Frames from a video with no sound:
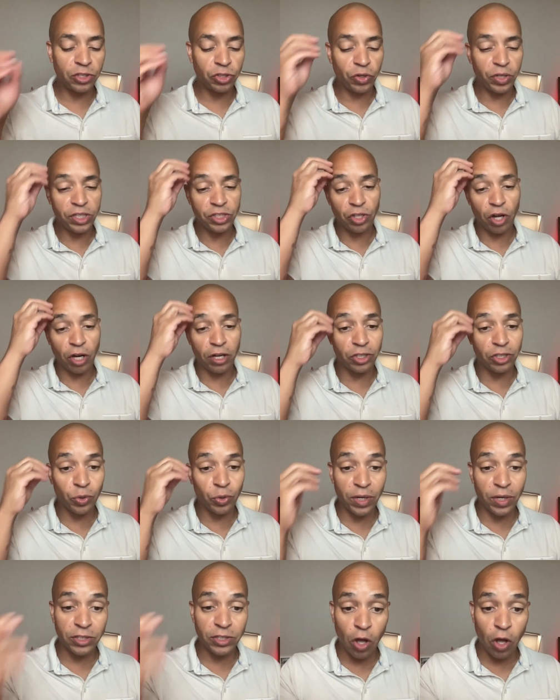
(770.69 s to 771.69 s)
So he started
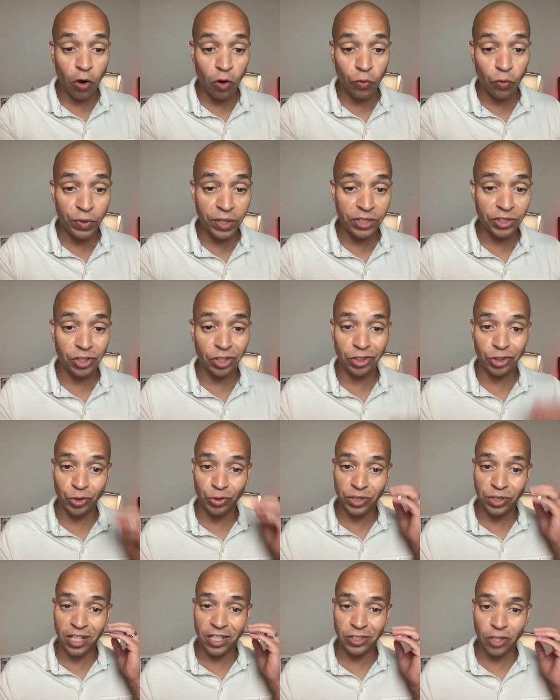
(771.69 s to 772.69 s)
doing his own research,
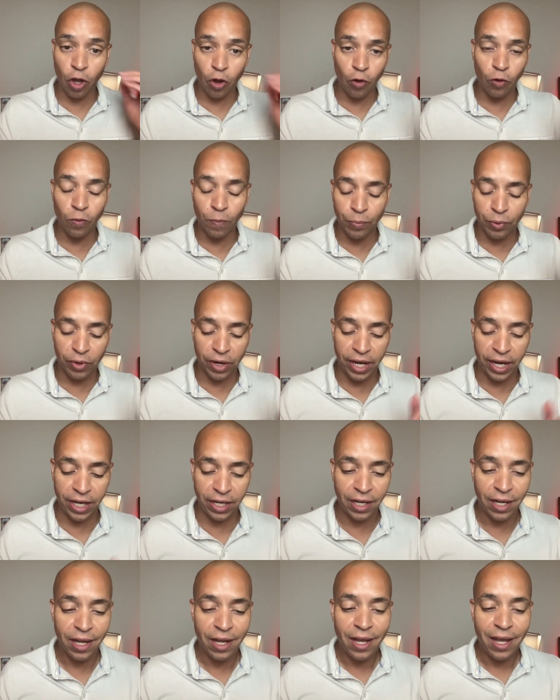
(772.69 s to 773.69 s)
using his own
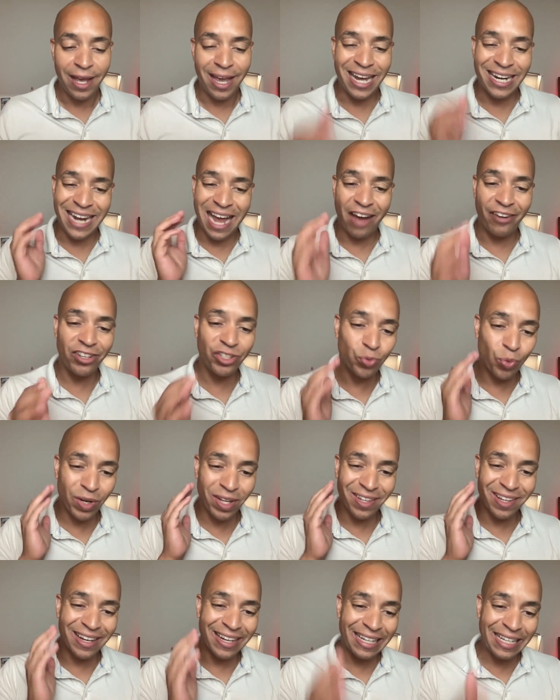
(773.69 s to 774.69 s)
brain, and now he's one
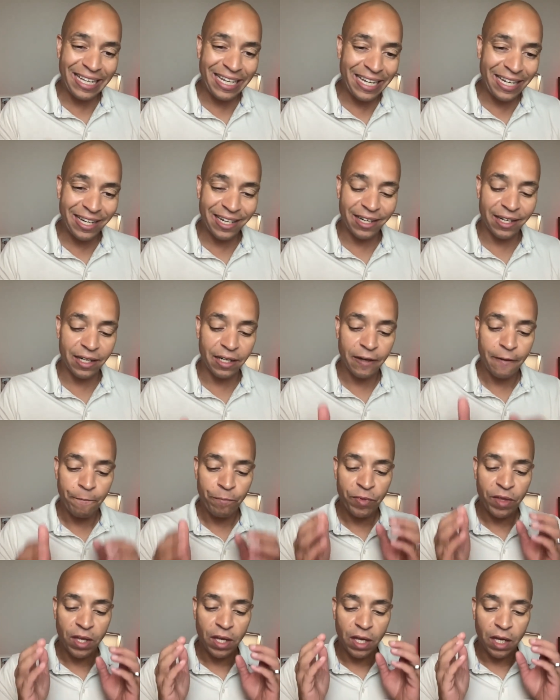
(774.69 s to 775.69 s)
of the leading
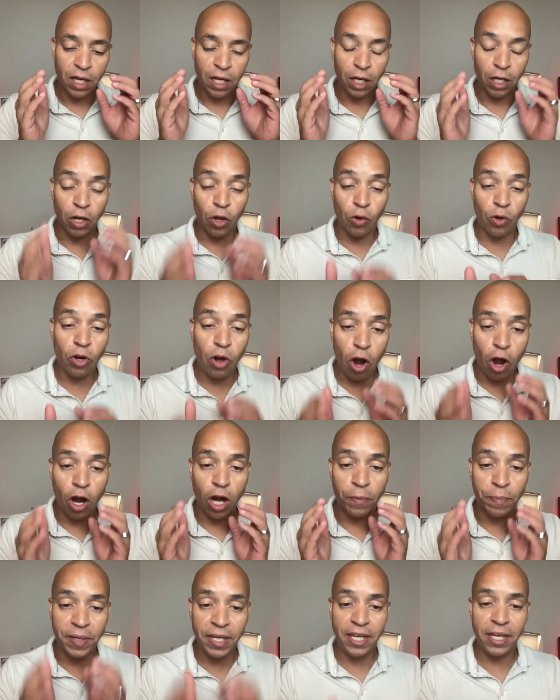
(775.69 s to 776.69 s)
low
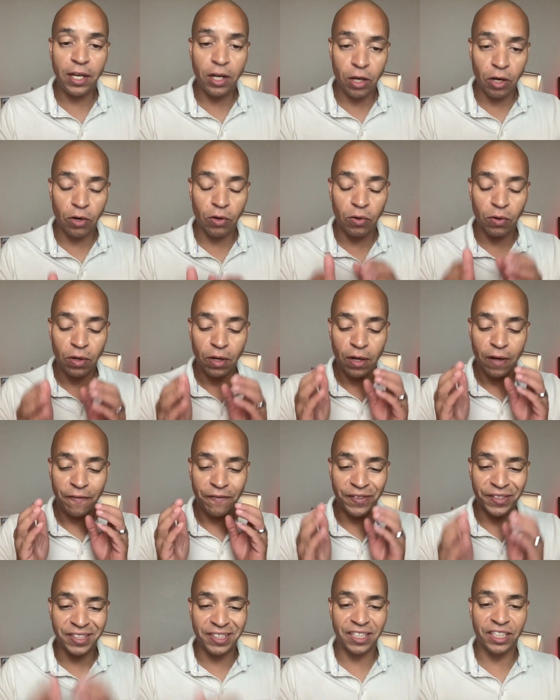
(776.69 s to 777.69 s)
carb keto
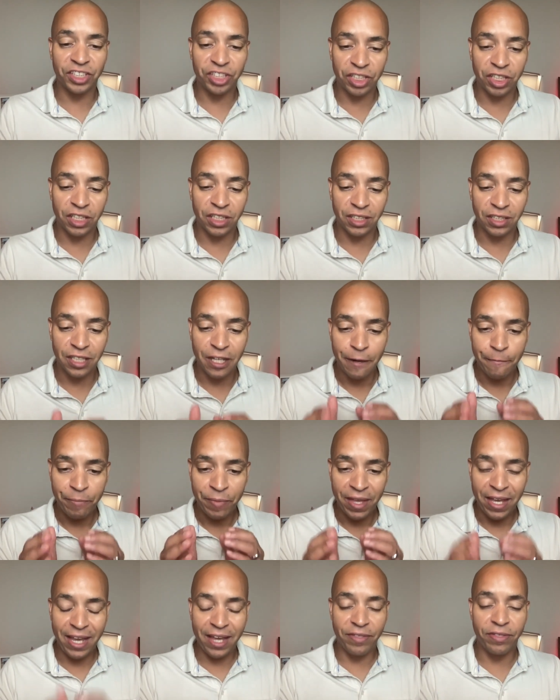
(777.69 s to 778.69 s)
physicians
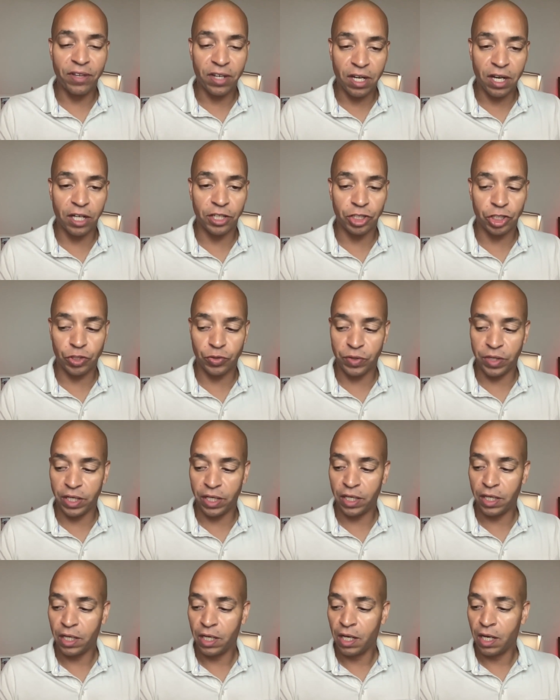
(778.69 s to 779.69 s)
in the
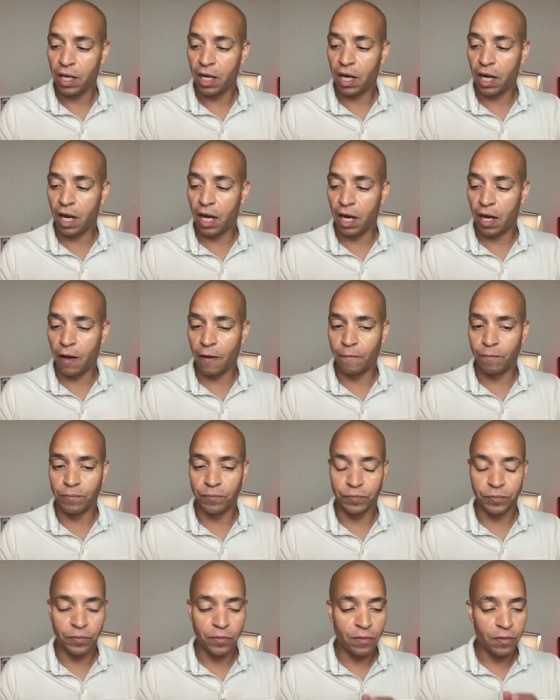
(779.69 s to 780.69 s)
country,
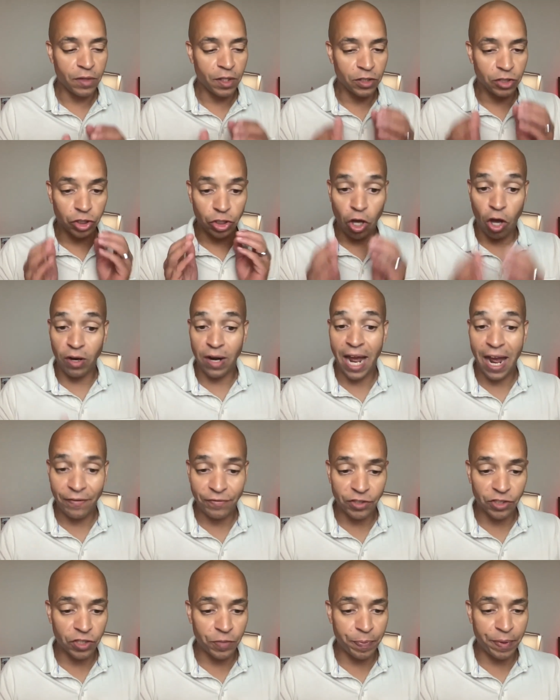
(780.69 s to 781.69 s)
um, sought
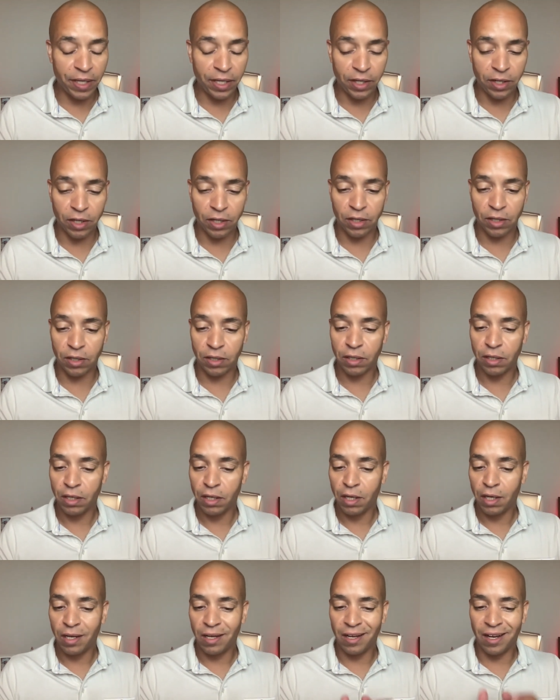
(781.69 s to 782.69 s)
after speaker,
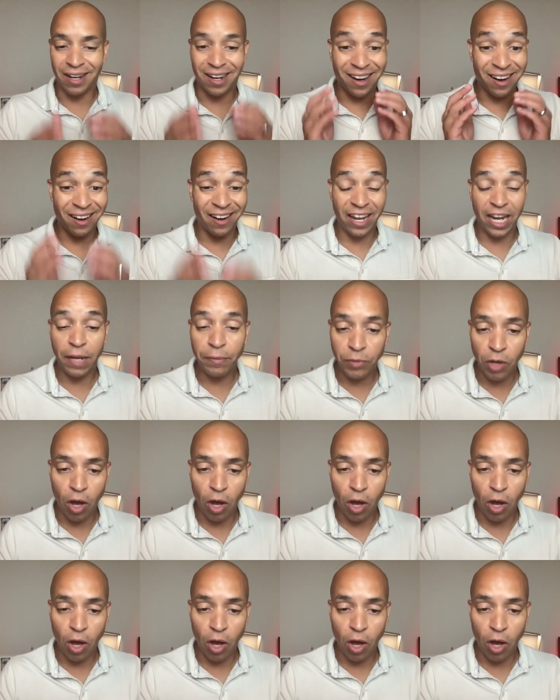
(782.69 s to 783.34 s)
acclaimed